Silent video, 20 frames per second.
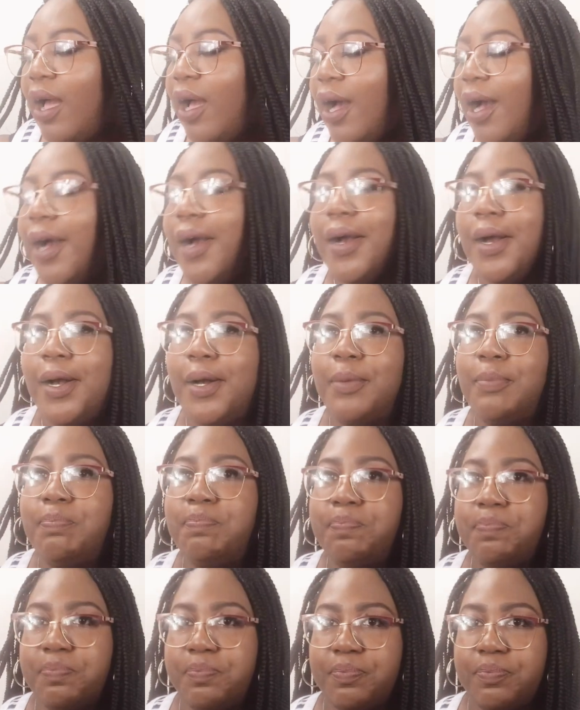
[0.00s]
And
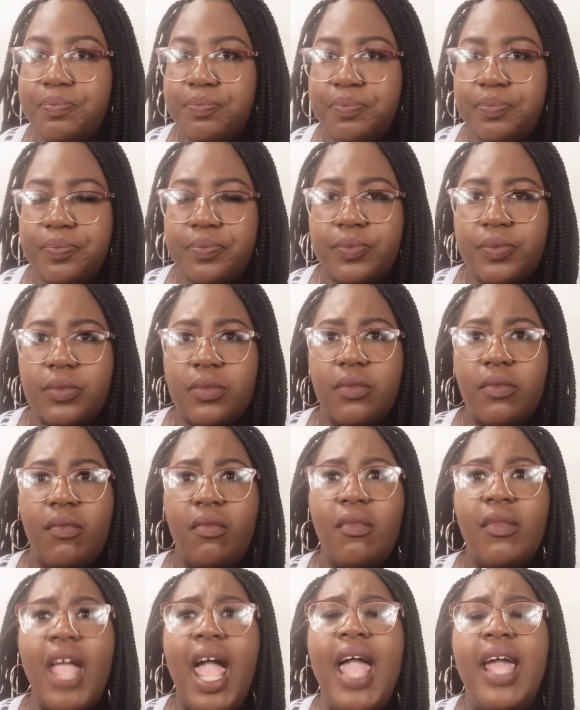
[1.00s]

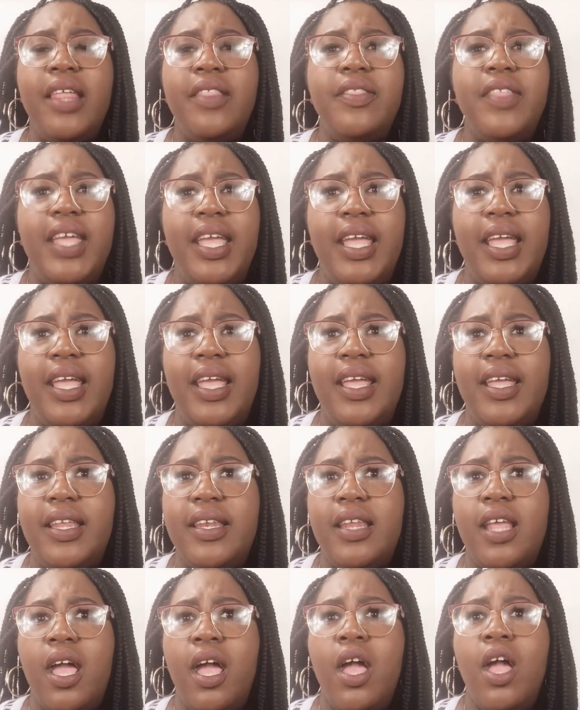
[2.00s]

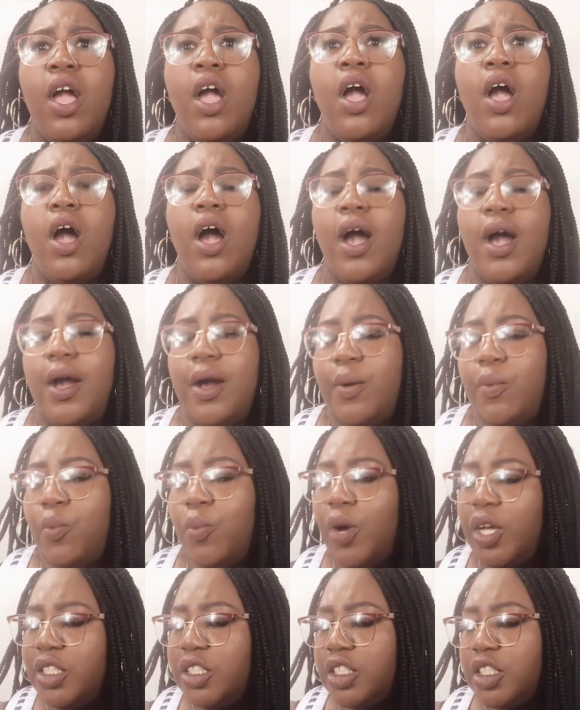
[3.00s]
then
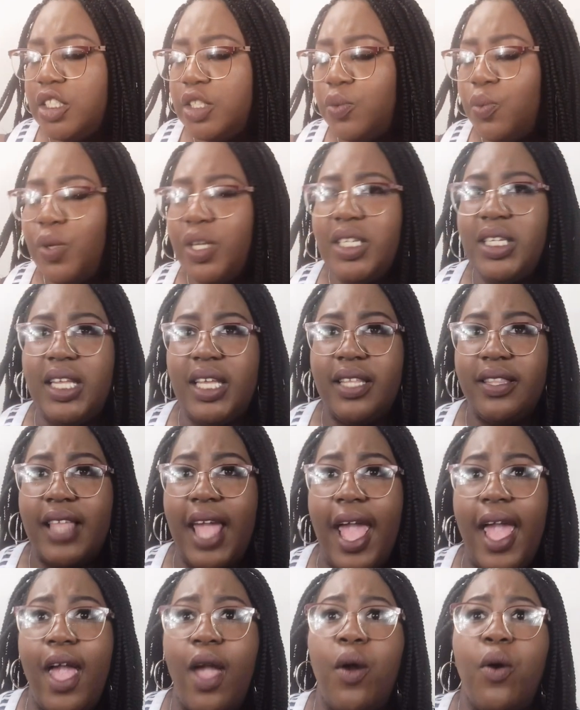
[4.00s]
once we did
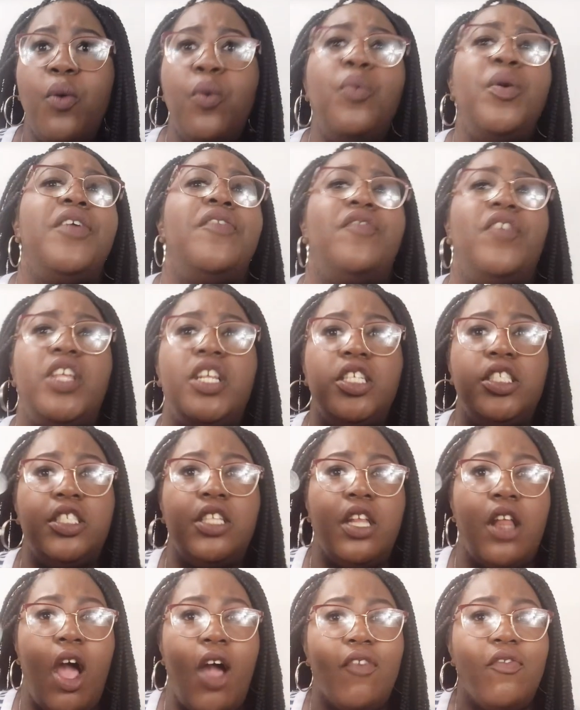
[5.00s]
that, we finished
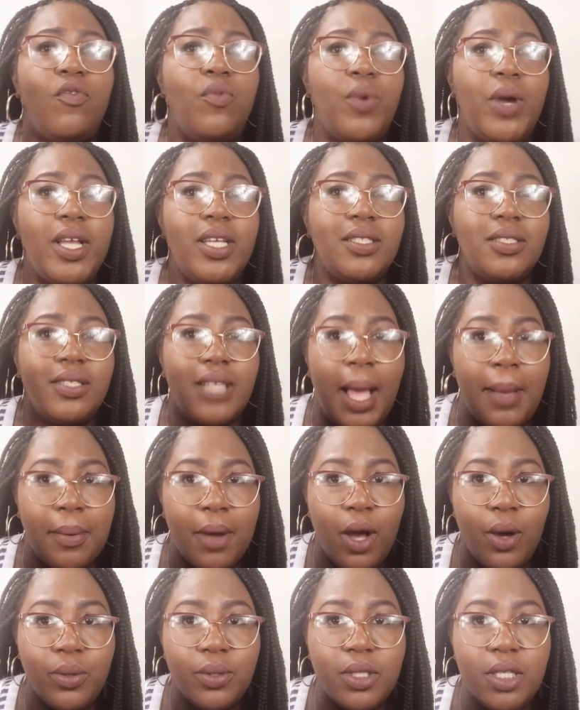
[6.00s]
it off with top
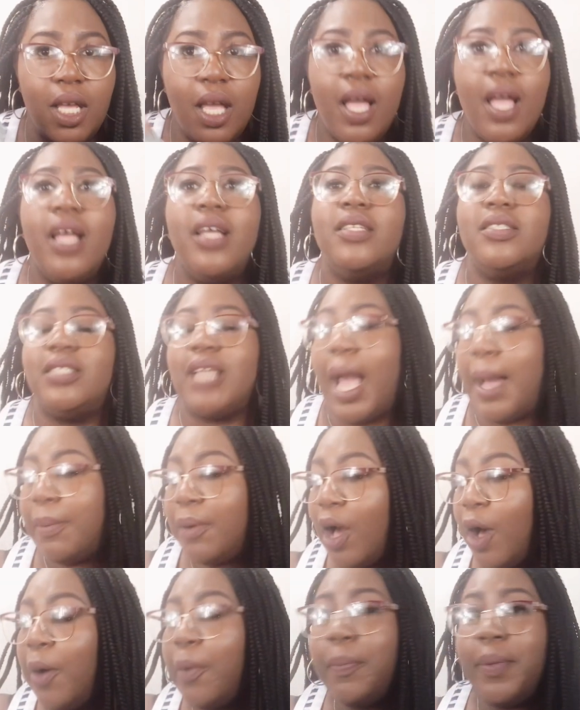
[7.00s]
coat. Top
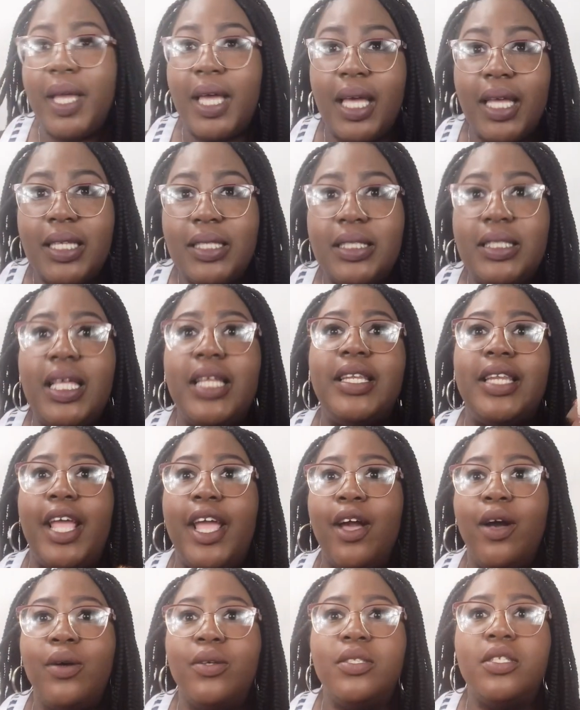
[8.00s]
coat, because the
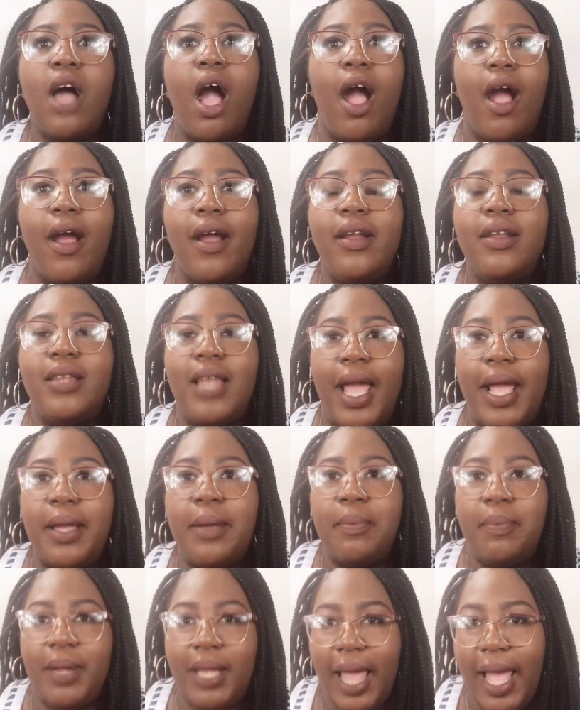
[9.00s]
nails are
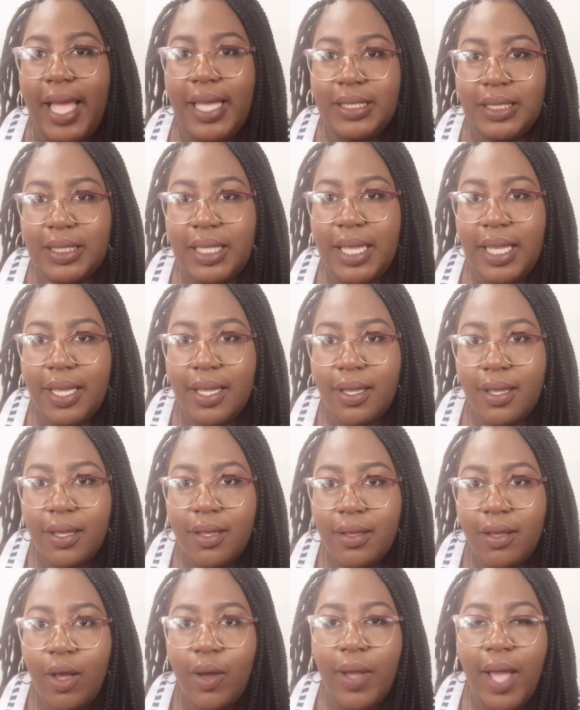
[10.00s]
like plastic,
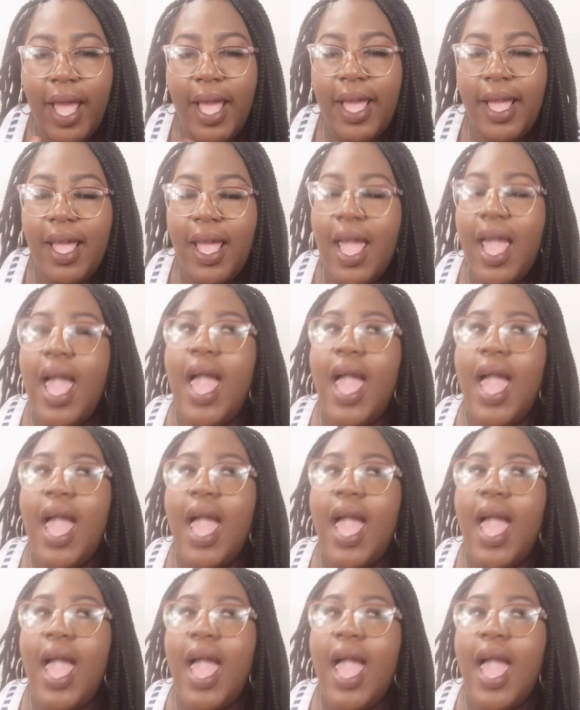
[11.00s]
okay?